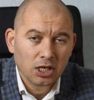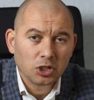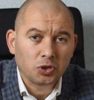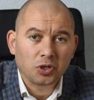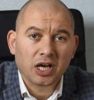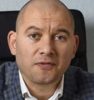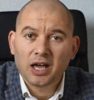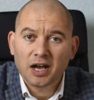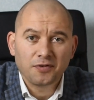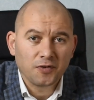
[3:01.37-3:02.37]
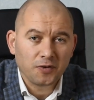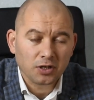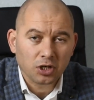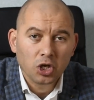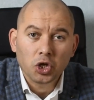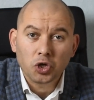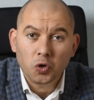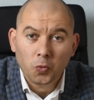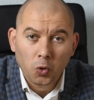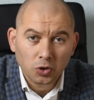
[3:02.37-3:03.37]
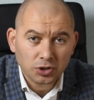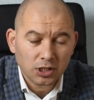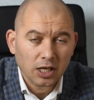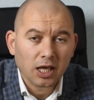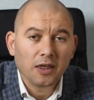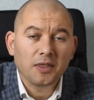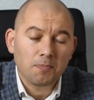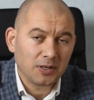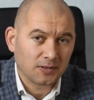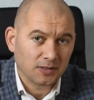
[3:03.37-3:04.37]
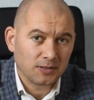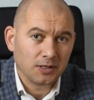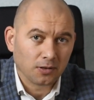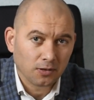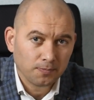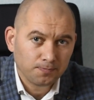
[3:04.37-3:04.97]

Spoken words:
to have everything you want in the business deal.